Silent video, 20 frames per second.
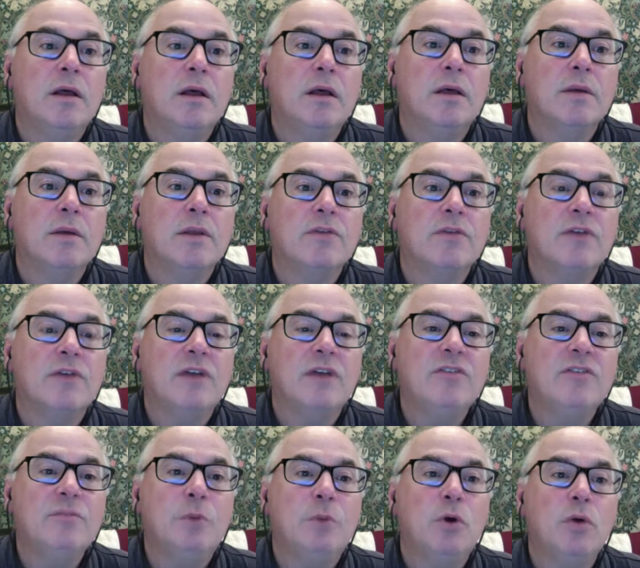because I
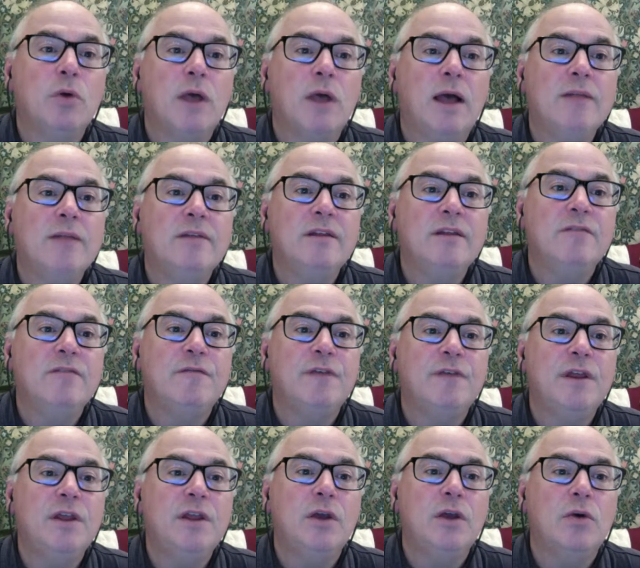spoke, I did a
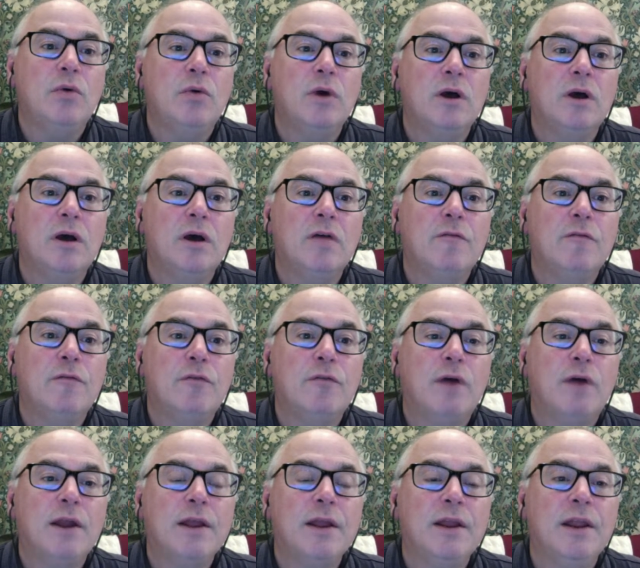video uh,
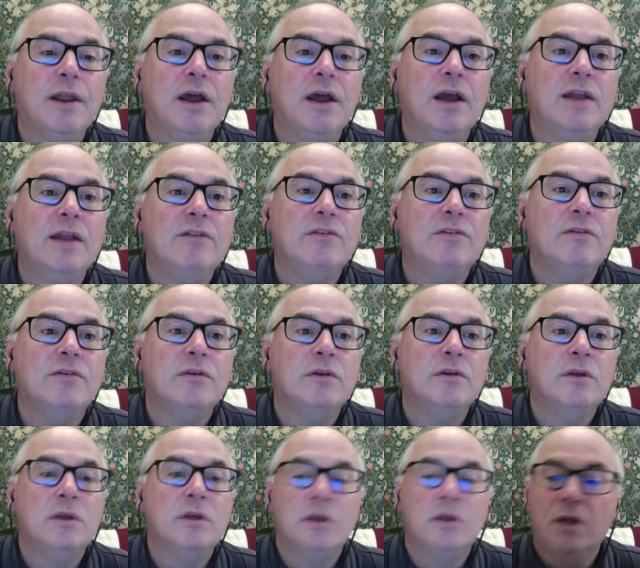Friday night,
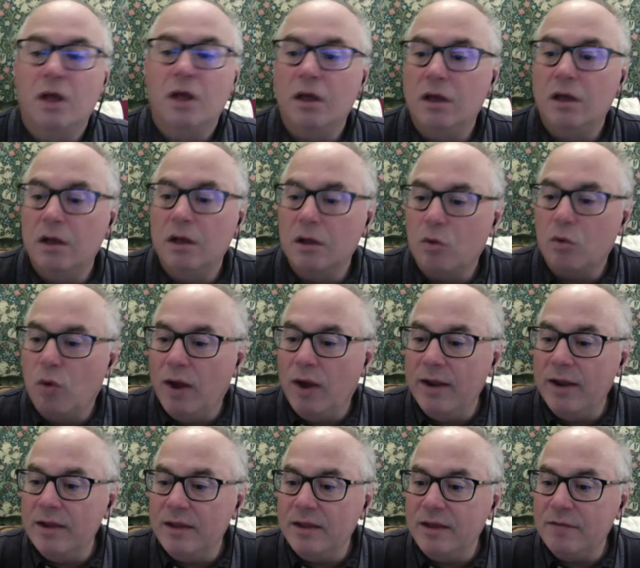uh,
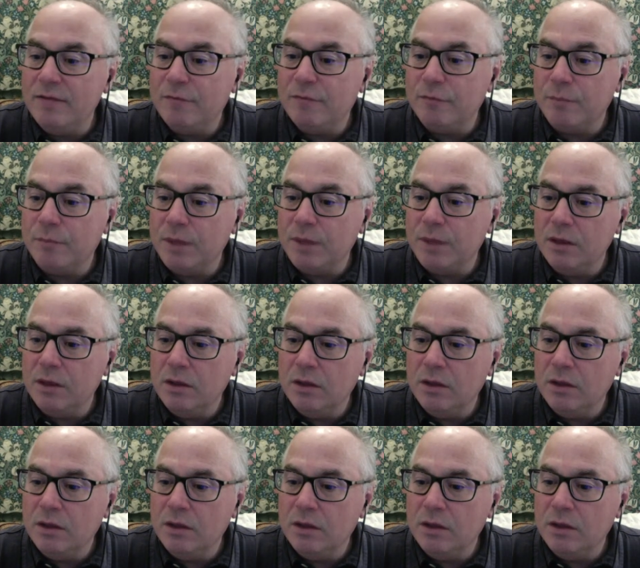quite late for me.